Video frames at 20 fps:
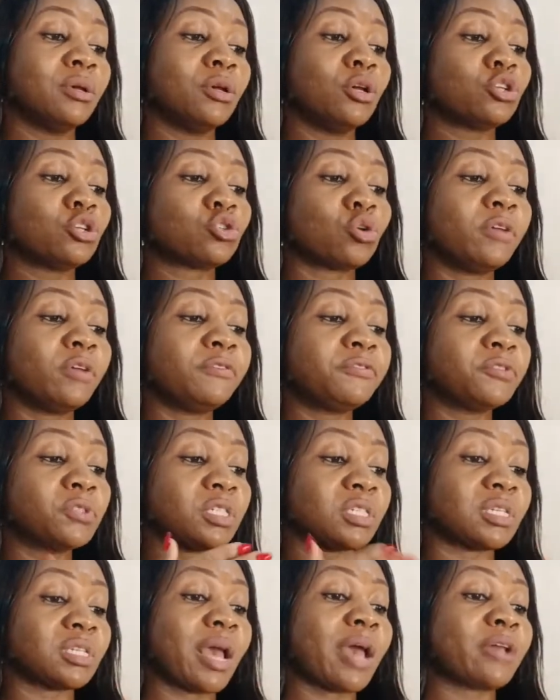So if you
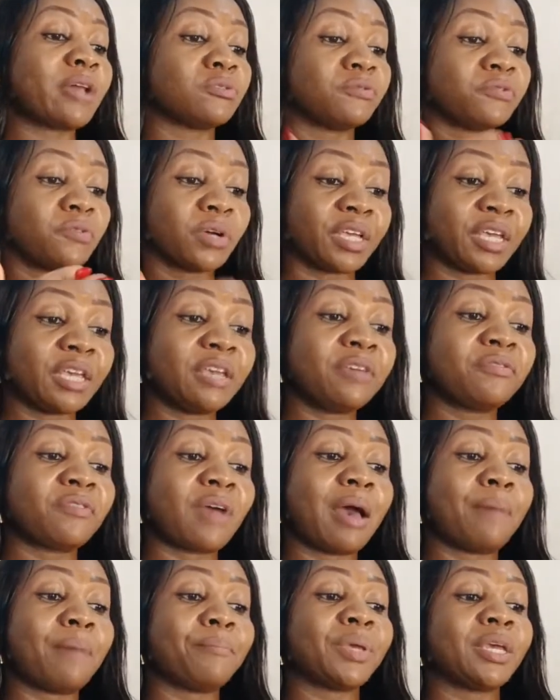desire to forgive
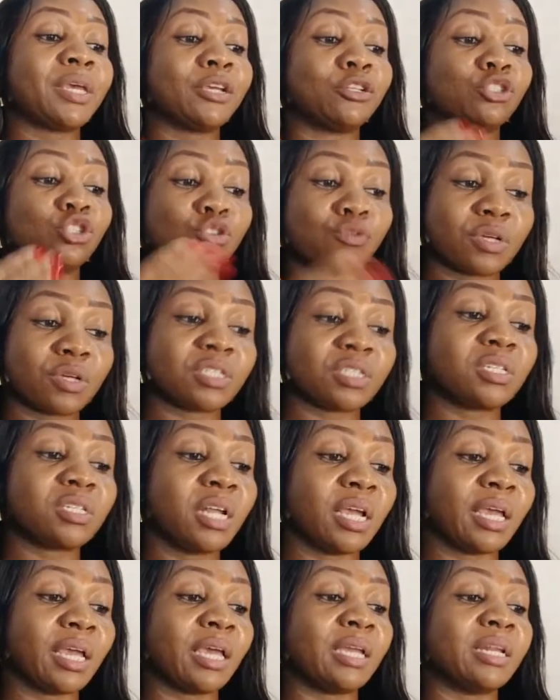and begin trusting
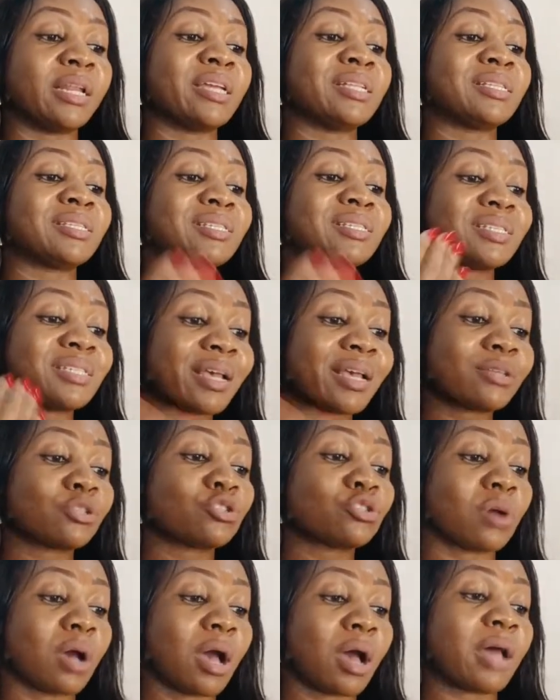again, then take
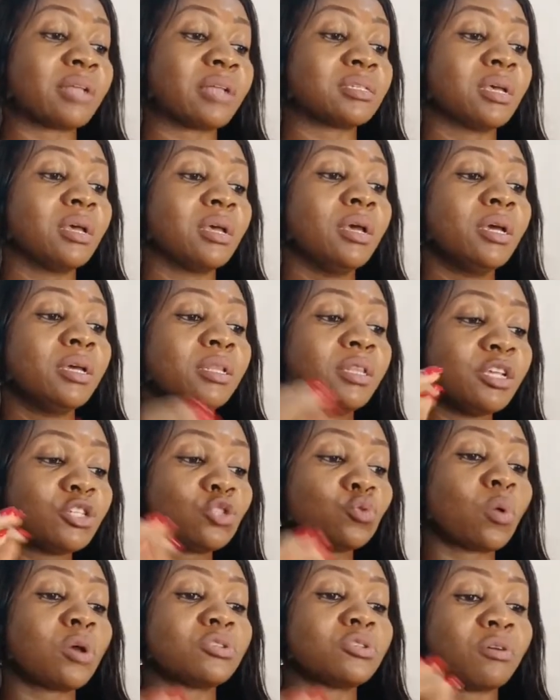to heart these
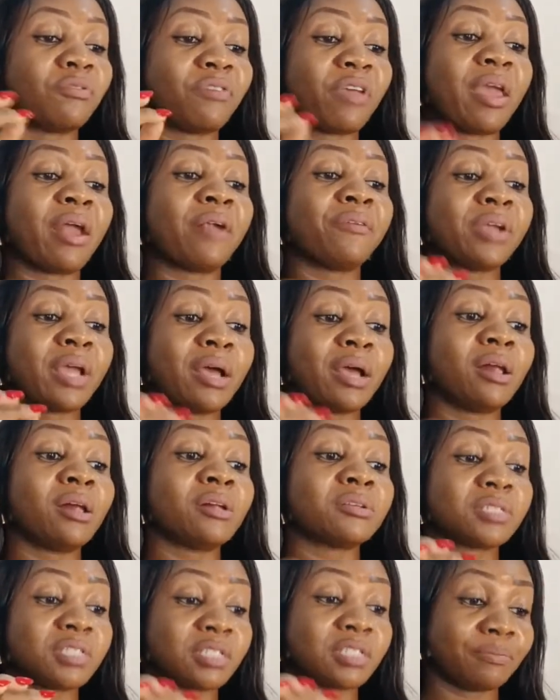words of Henry L.
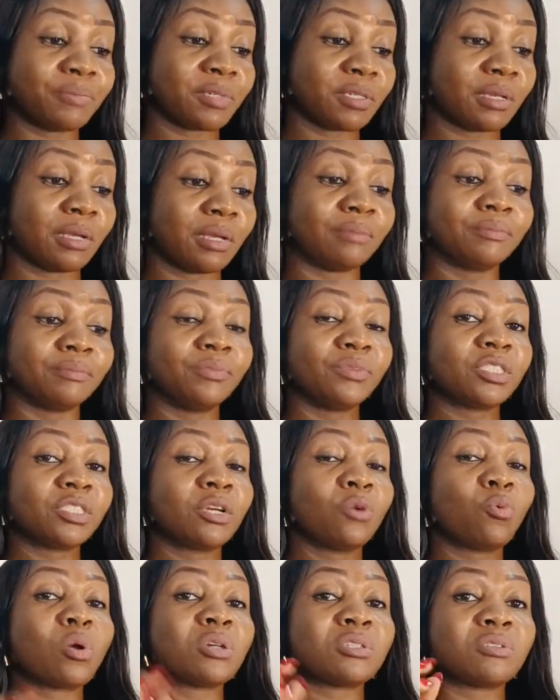Simpson, who
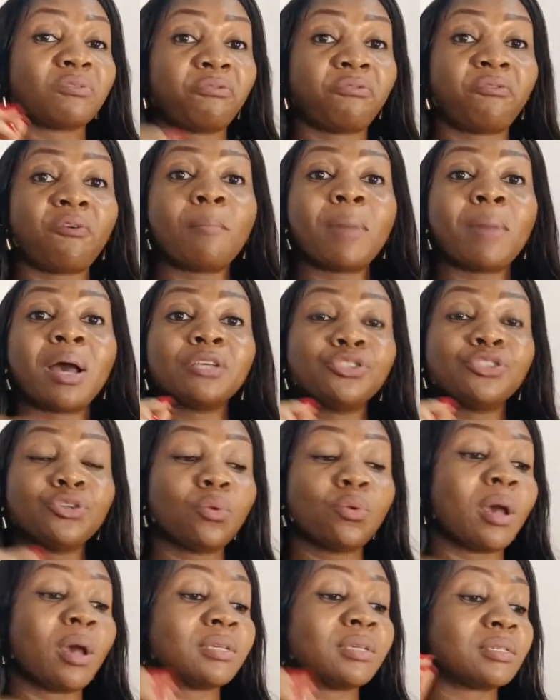was the former
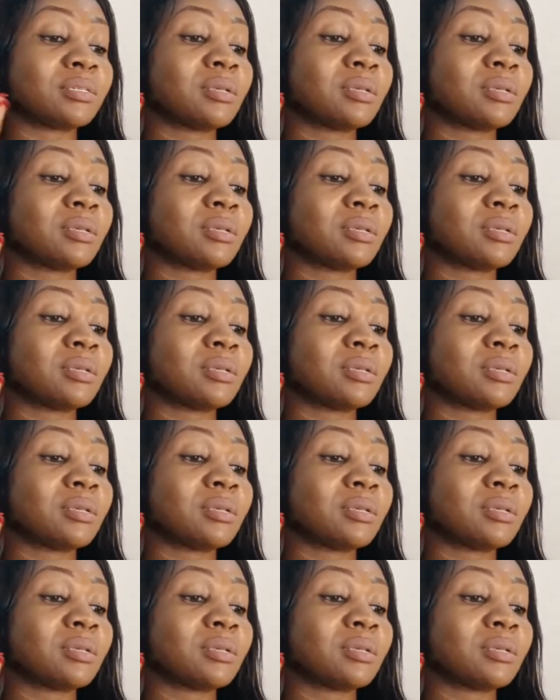U.S.